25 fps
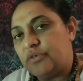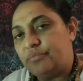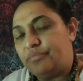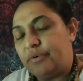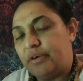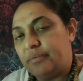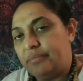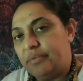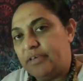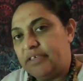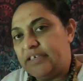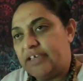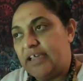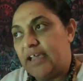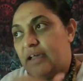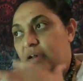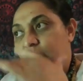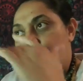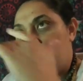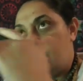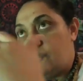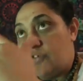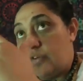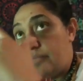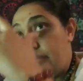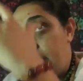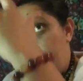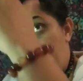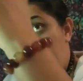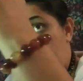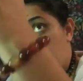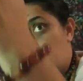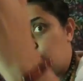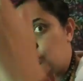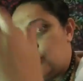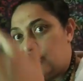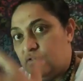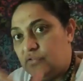to bring me down if I'm
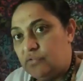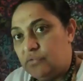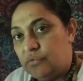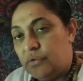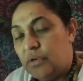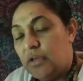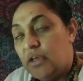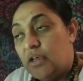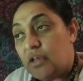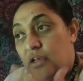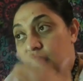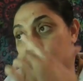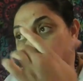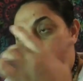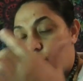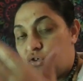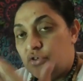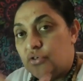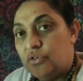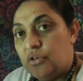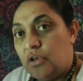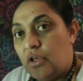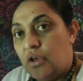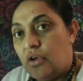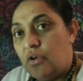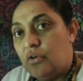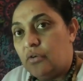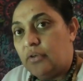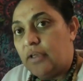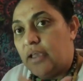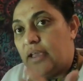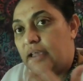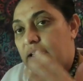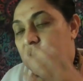out too long.